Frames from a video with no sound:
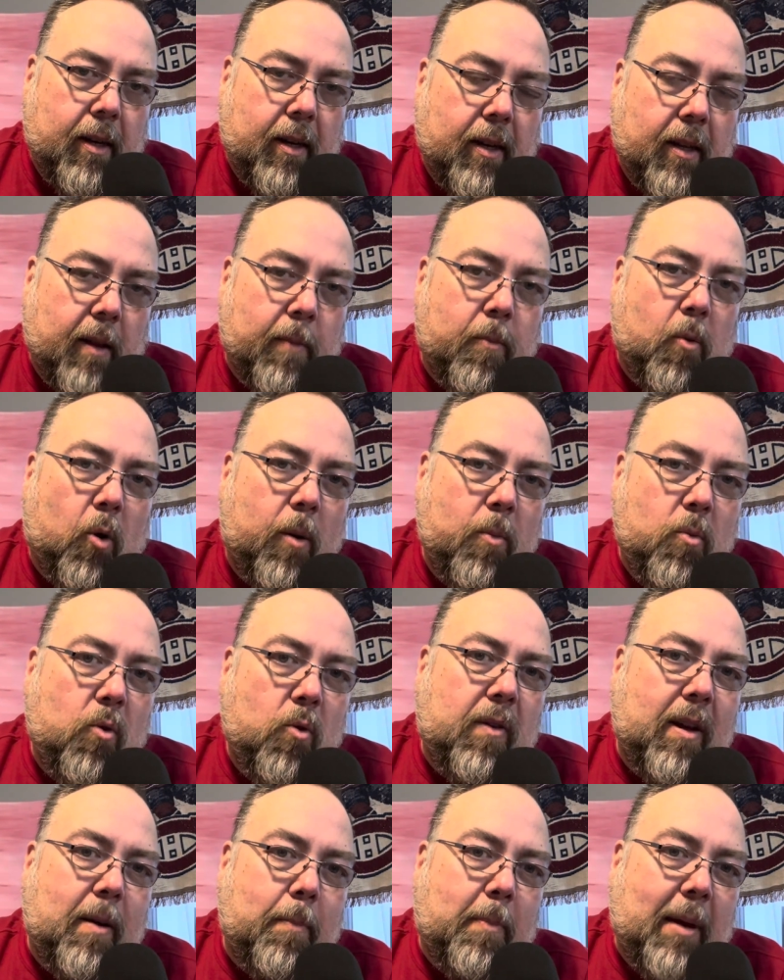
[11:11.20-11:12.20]
the more
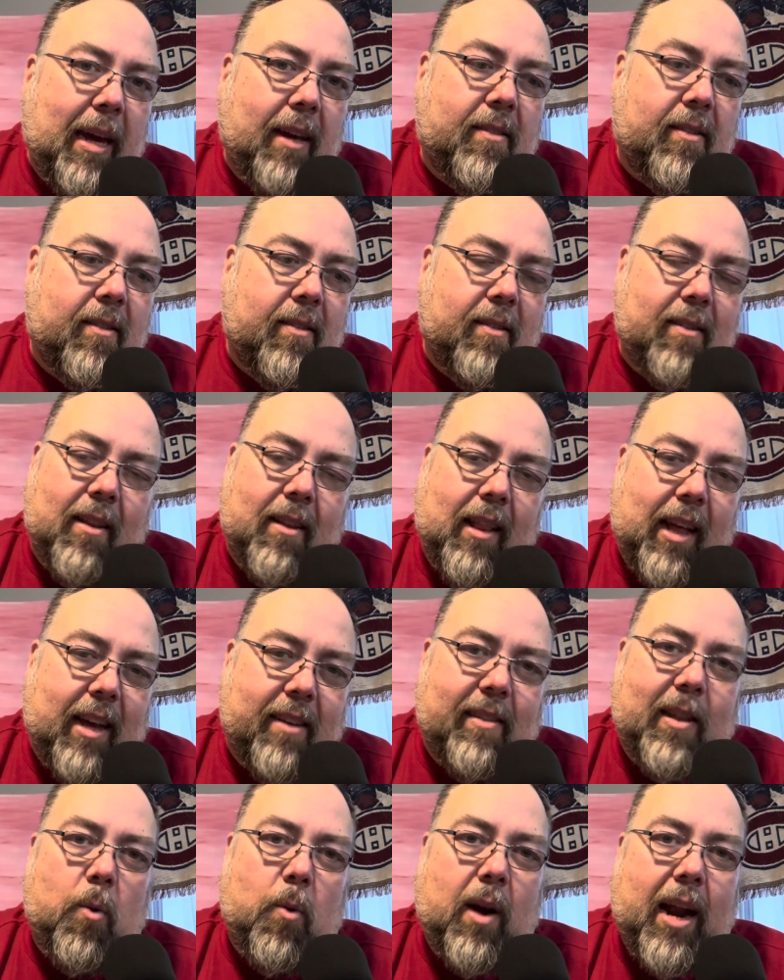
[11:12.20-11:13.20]
moving pieces and the less
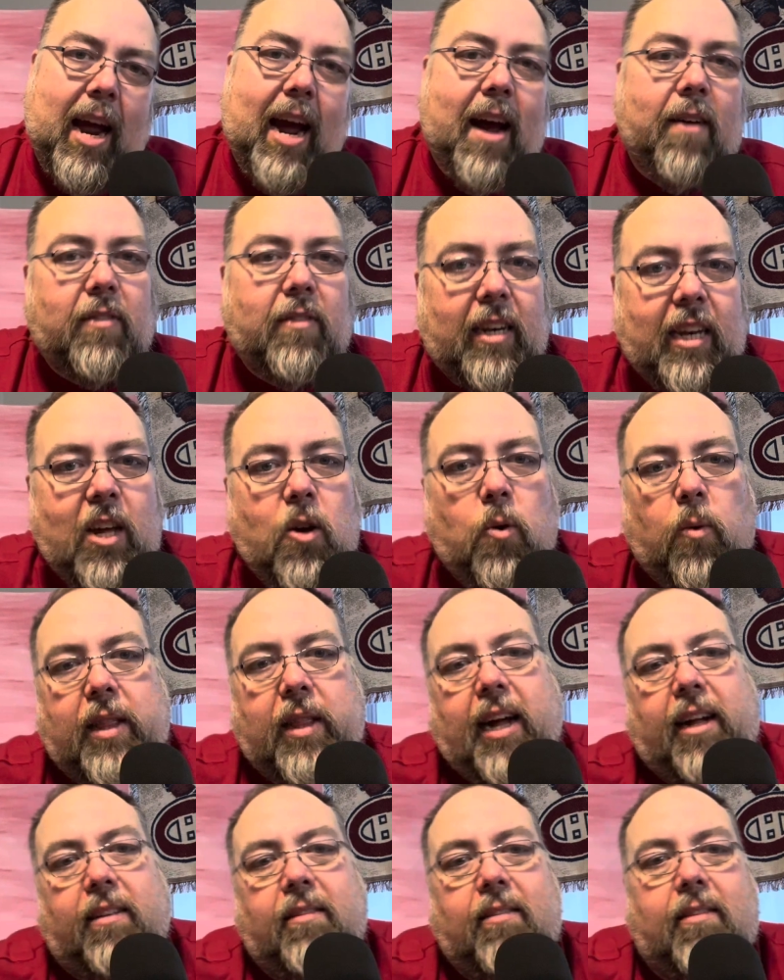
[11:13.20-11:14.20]
they want to have to deal with
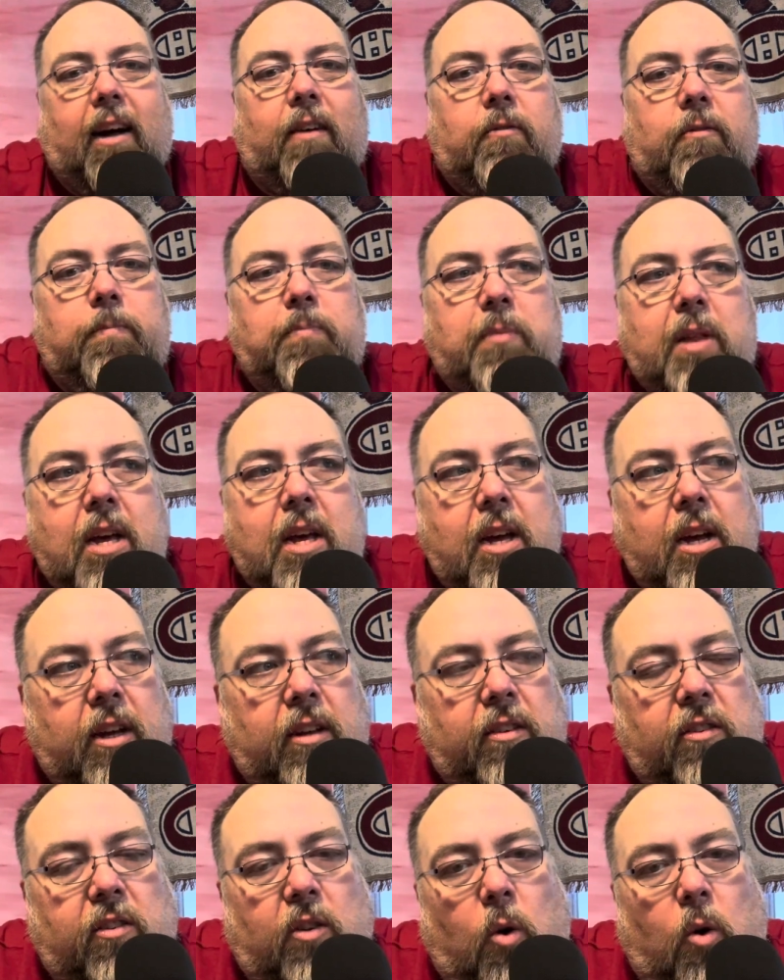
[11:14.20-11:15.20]
that stuff.
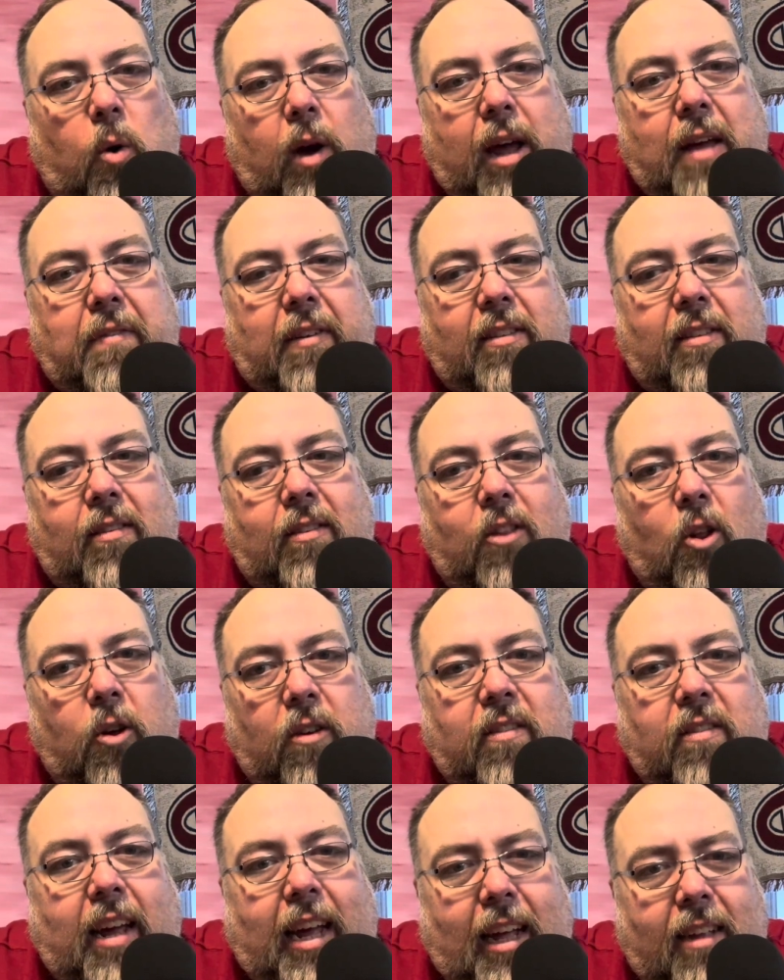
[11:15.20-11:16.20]
So if it
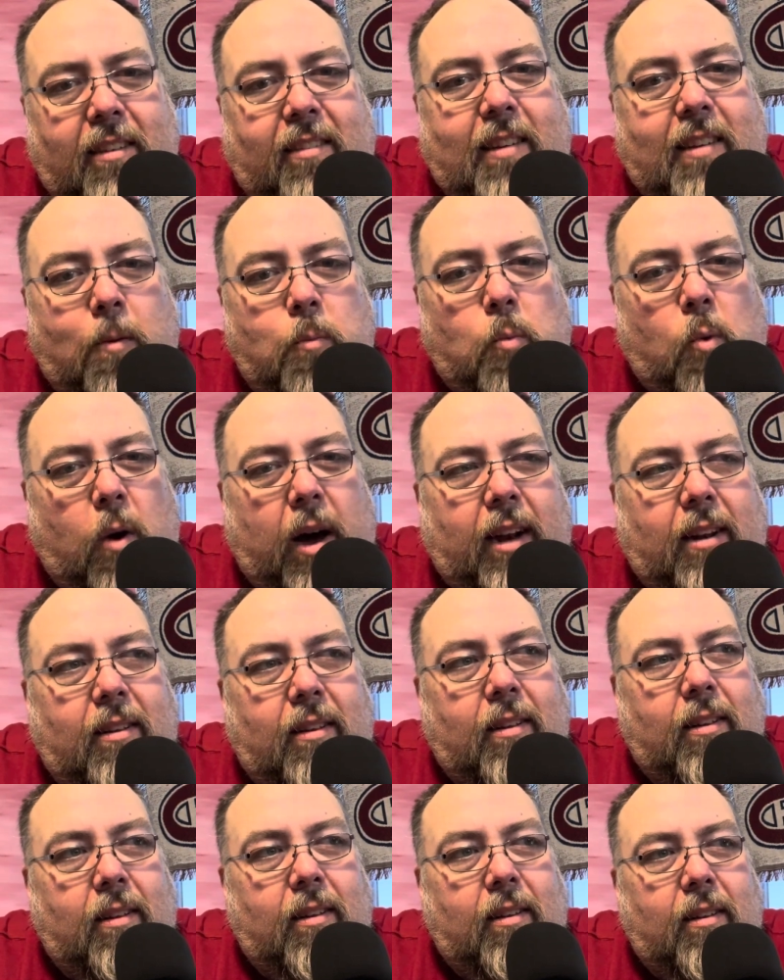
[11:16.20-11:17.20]
looks like it's somewhat
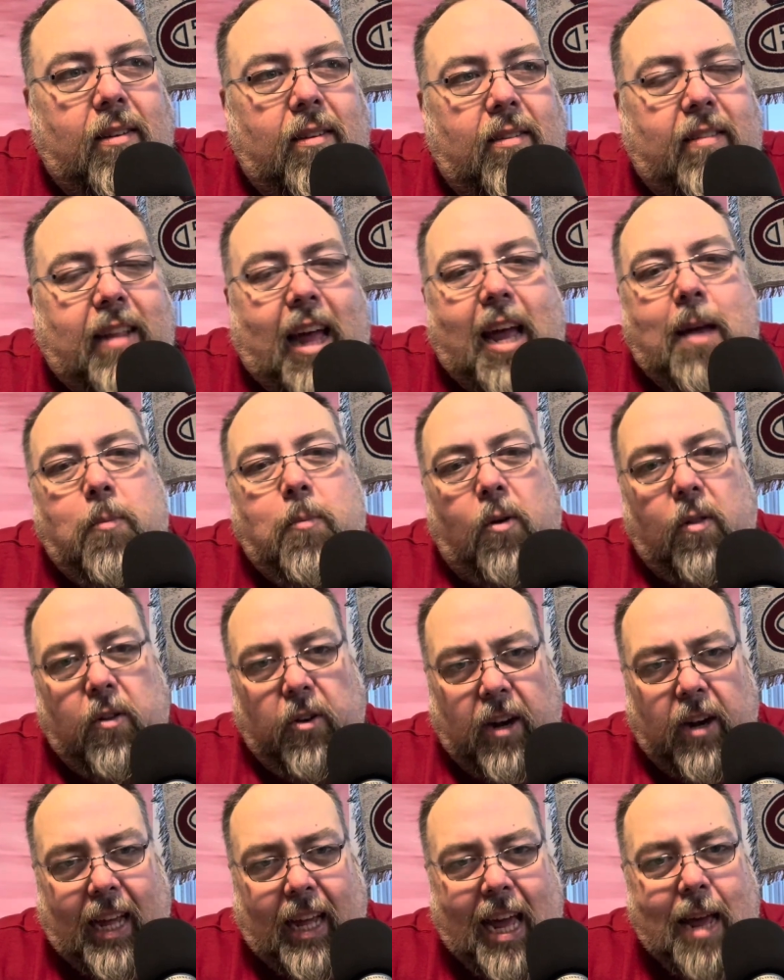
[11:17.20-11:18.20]
stable, they're
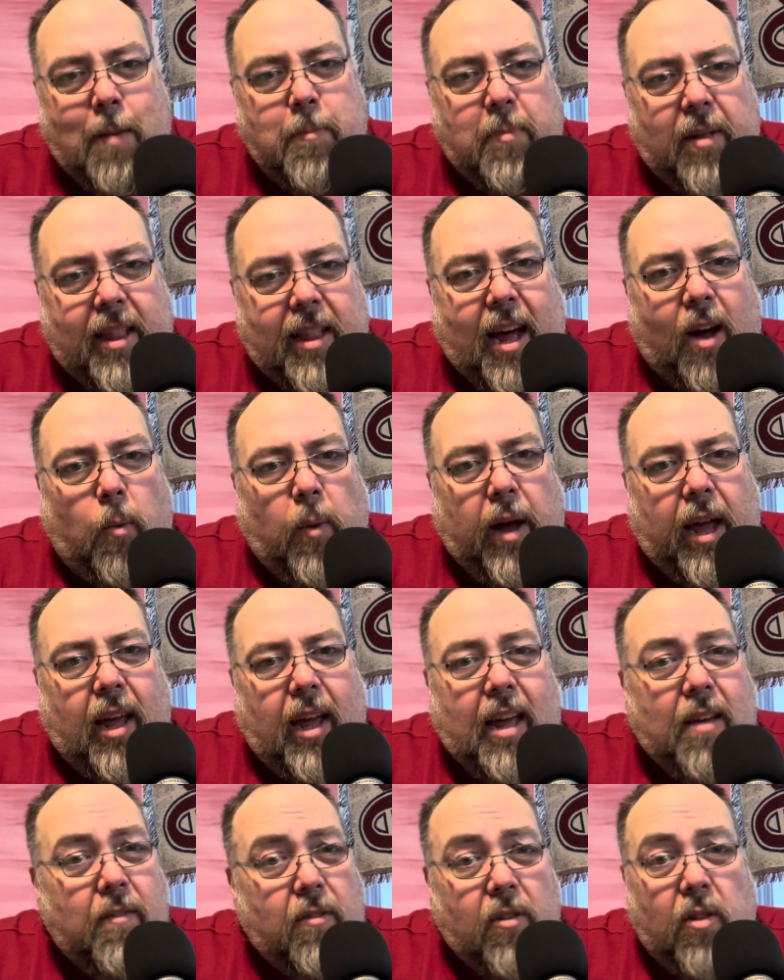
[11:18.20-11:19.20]
going to keep it that way,
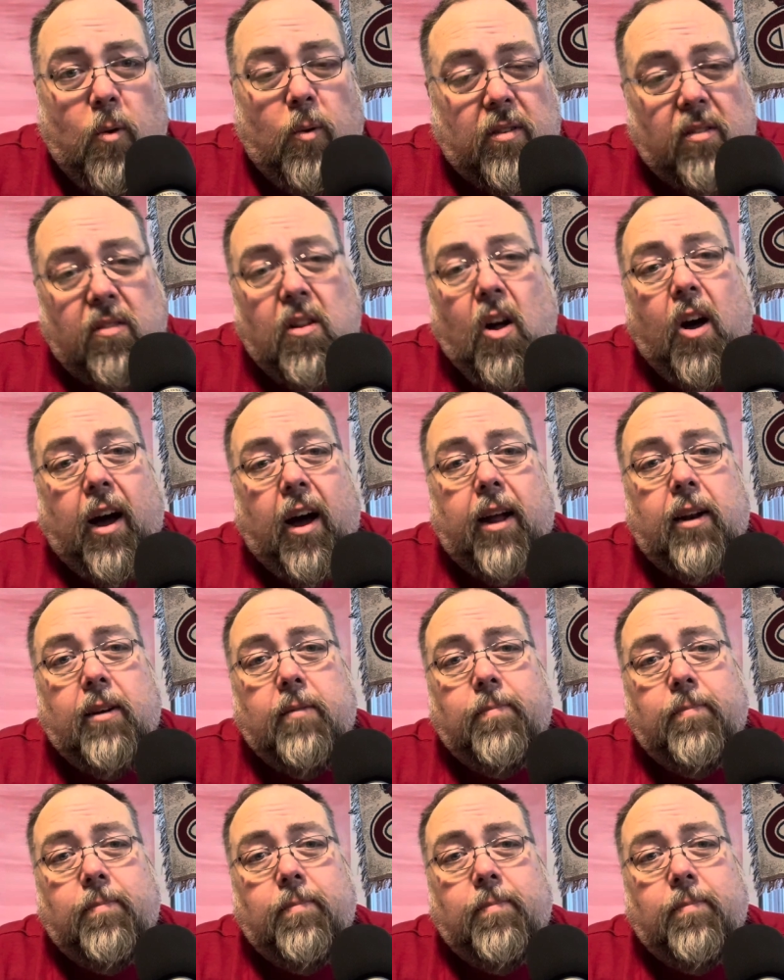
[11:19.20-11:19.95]
even though it's not.